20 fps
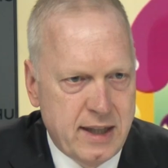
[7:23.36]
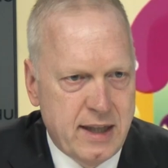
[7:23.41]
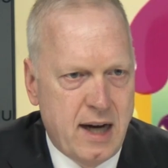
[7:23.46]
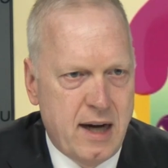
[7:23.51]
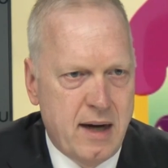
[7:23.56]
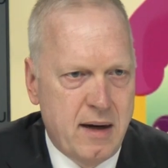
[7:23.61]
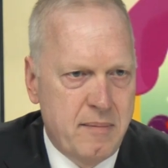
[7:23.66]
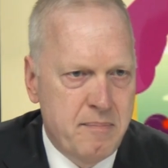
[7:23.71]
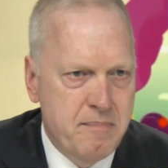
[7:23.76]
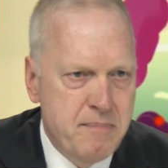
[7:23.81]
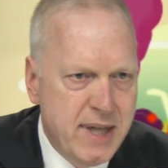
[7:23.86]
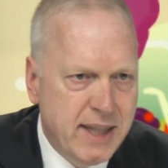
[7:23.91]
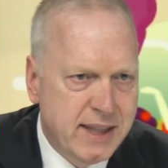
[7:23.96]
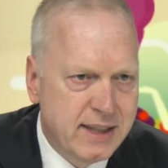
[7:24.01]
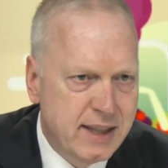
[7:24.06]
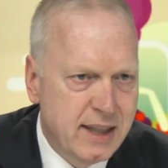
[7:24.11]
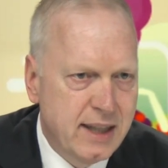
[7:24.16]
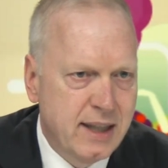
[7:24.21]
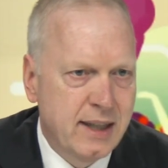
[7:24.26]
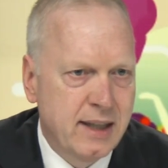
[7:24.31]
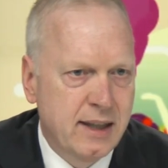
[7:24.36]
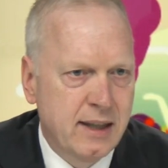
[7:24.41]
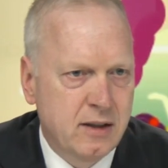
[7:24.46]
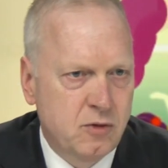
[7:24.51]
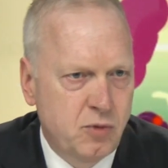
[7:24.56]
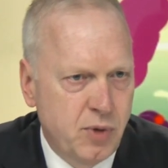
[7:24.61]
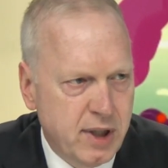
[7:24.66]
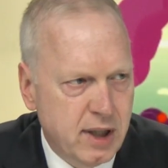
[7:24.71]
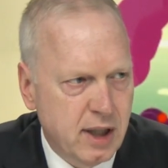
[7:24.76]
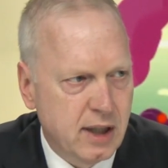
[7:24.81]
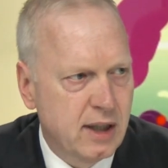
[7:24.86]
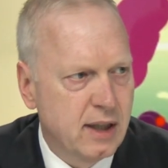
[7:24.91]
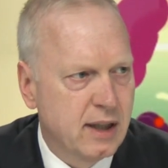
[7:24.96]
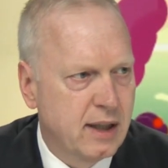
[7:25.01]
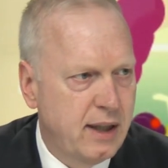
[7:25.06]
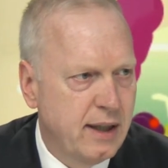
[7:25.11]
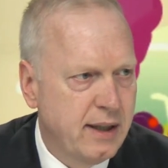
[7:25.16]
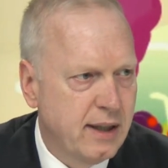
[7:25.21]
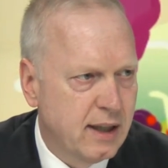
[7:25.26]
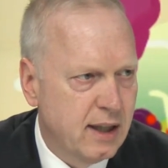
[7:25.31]
are missing critical
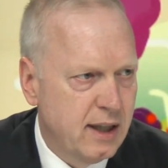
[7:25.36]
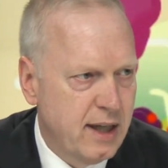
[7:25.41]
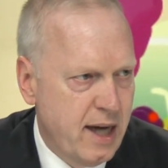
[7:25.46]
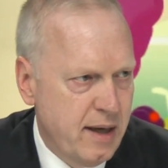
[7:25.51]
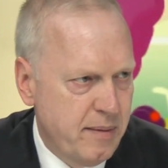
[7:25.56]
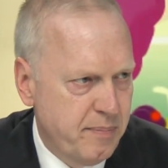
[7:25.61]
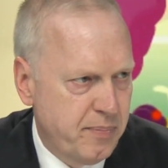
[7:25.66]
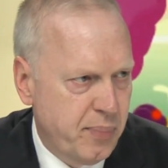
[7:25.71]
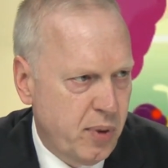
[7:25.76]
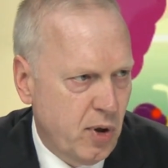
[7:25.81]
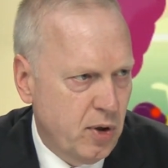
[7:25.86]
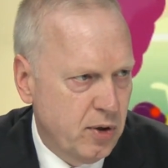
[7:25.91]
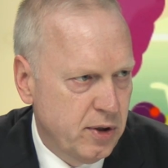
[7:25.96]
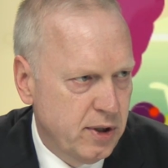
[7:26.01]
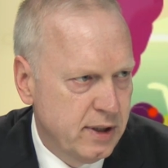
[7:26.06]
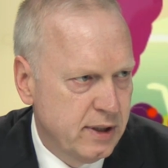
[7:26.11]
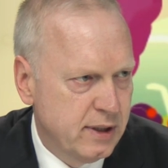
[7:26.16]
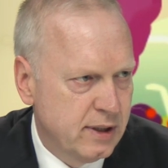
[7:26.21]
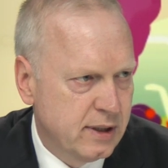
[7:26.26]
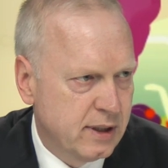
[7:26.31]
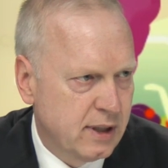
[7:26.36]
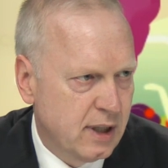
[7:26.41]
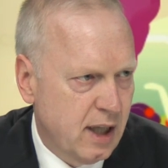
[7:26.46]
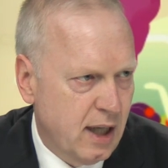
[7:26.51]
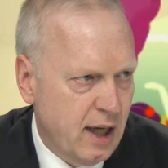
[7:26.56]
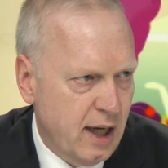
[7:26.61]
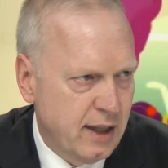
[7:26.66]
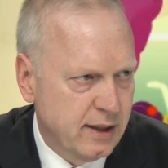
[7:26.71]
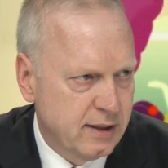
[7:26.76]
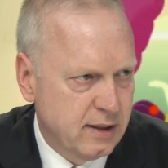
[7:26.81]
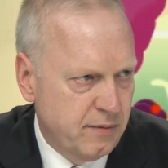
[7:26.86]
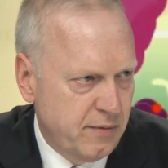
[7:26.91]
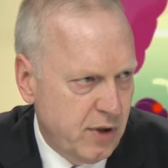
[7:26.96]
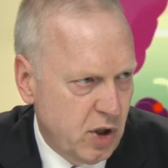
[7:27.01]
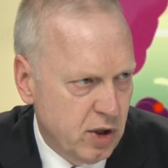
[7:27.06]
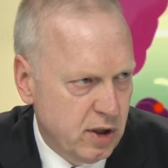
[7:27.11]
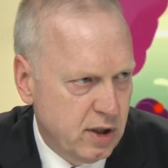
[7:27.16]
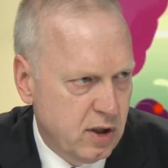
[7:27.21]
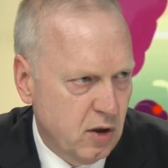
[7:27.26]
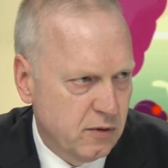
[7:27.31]
clinical endpoints like
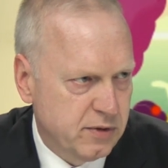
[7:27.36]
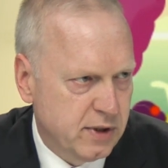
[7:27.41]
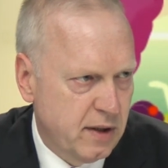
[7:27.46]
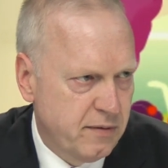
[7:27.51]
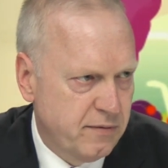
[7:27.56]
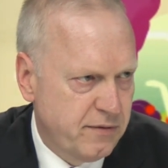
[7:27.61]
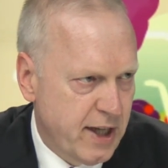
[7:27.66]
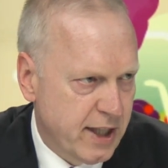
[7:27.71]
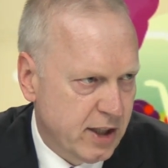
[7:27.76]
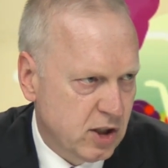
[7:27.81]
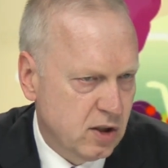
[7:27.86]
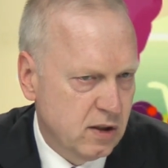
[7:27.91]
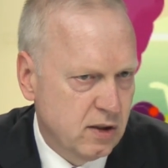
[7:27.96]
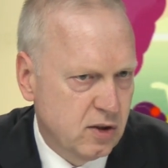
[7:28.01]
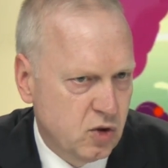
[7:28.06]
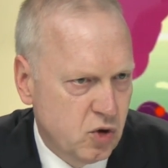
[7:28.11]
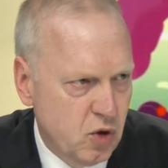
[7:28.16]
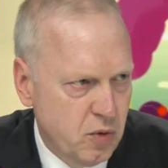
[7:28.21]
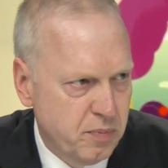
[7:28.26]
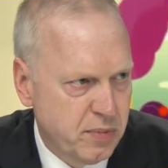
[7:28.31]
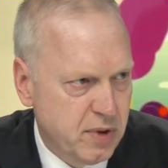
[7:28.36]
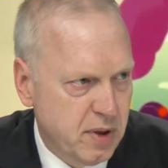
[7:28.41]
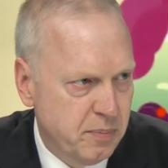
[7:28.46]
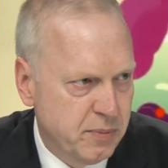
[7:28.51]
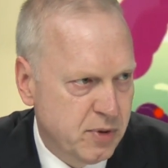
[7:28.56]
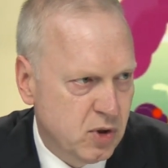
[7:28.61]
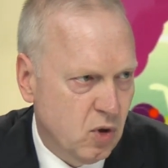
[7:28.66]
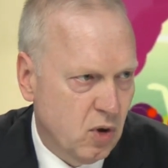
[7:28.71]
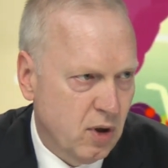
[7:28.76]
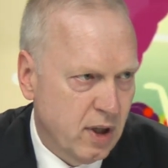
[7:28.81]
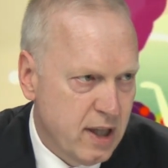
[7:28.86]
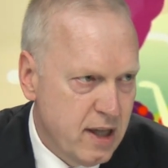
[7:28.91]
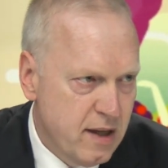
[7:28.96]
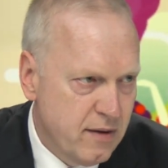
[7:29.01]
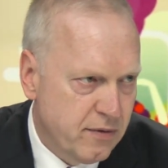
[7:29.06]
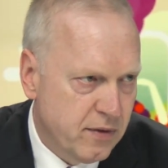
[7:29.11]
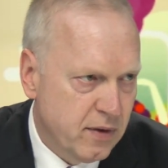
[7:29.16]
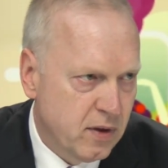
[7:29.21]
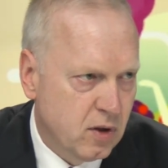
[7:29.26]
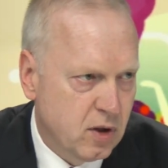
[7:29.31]
severity of the infection, symptoms, or even